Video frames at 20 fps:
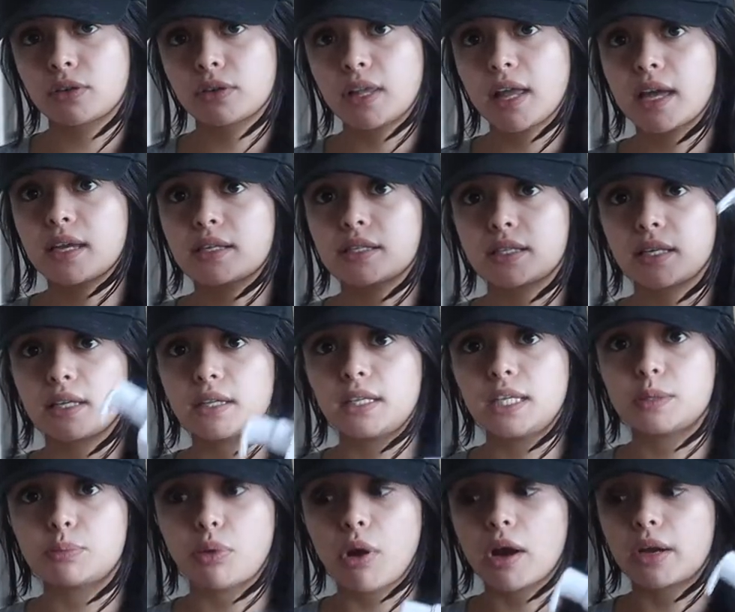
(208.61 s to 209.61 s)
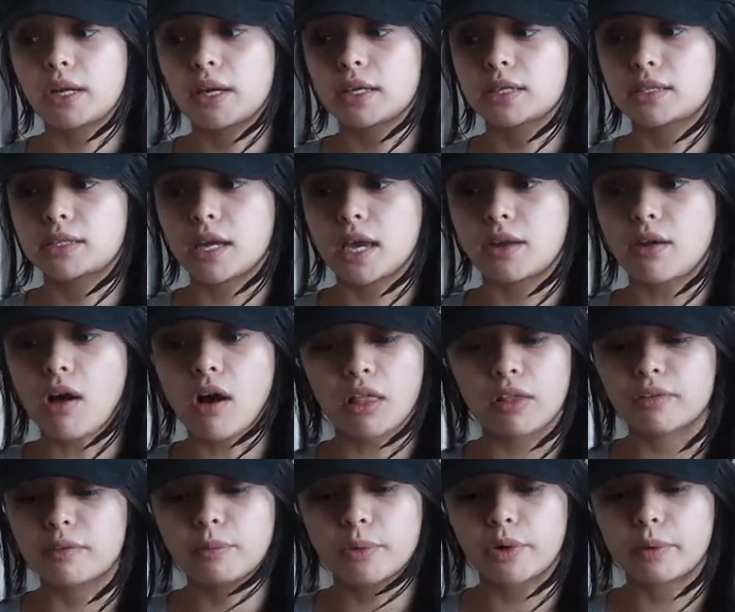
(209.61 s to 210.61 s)
or less in these products, and all
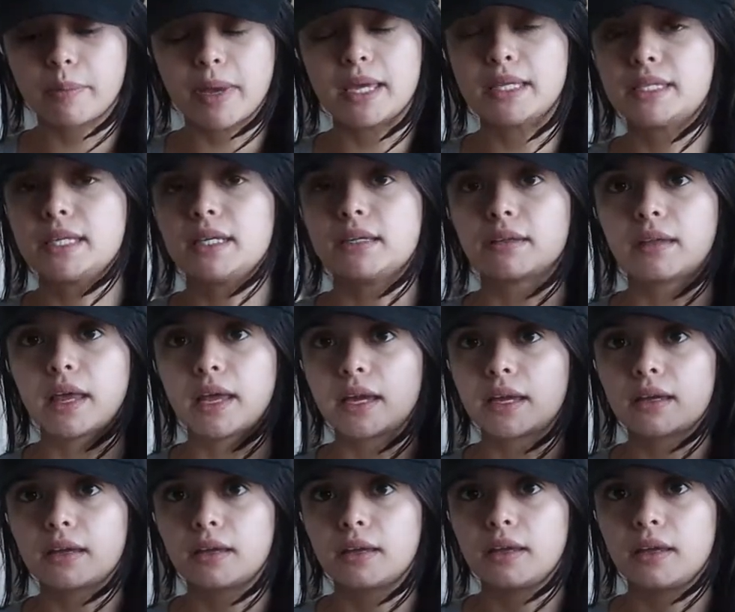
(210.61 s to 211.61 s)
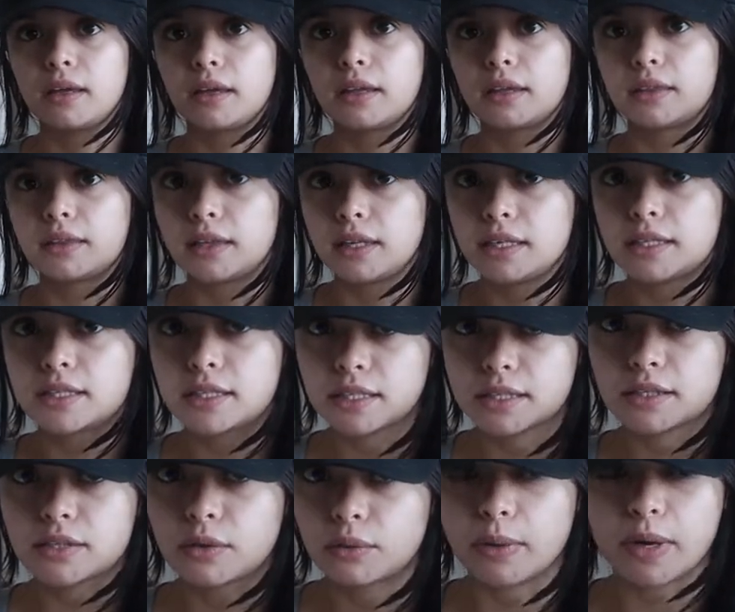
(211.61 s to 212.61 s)
of them are amazing. Like, this
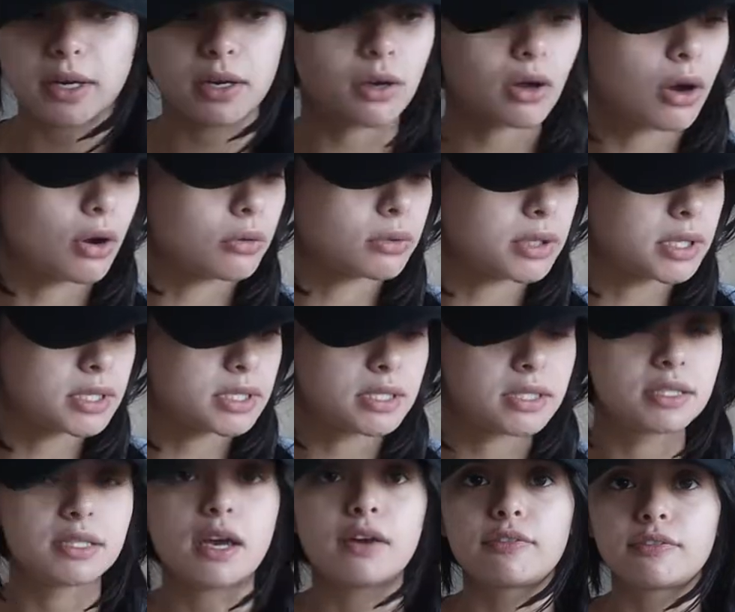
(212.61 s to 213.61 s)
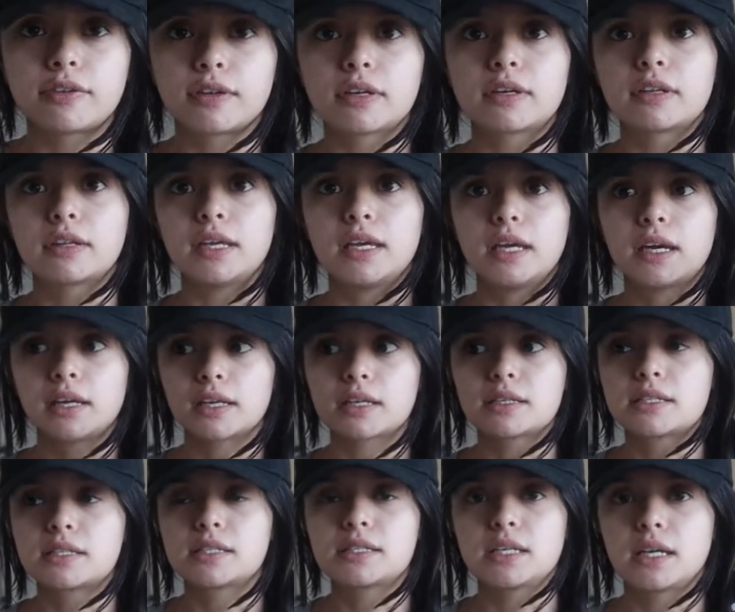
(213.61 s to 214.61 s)
is the way to go. This is definitely gonna
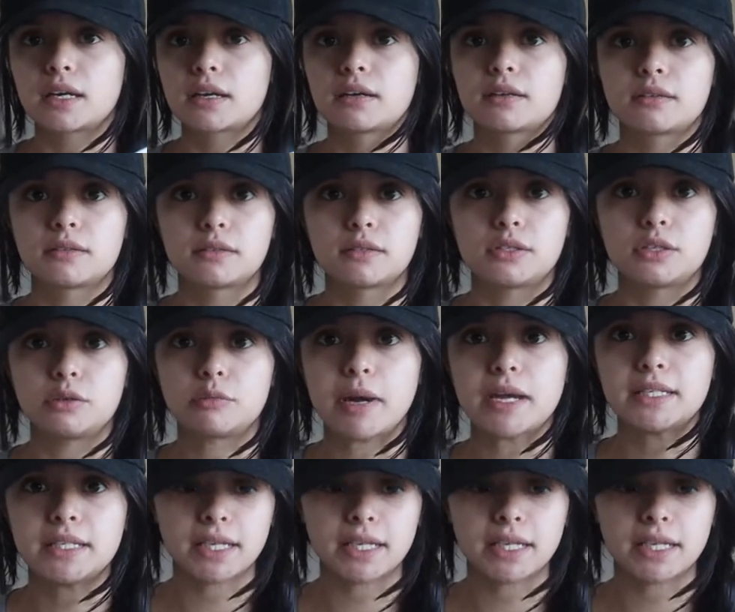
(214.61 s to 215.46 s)
stick to my